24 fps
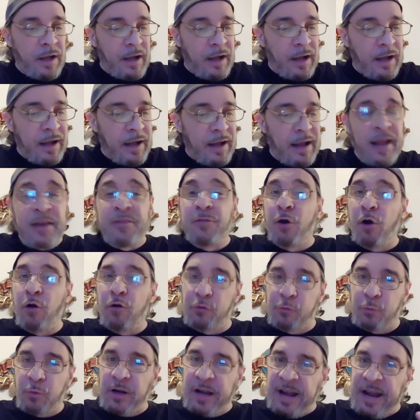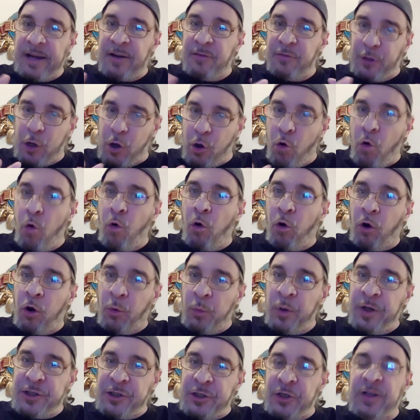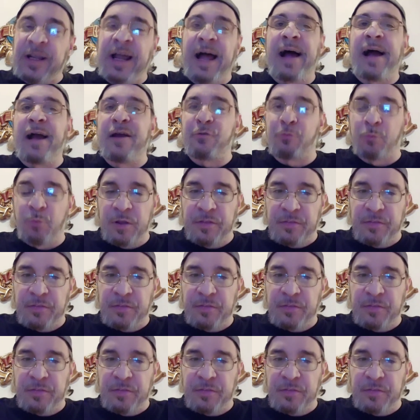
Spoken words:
And those were kind of the core original guys,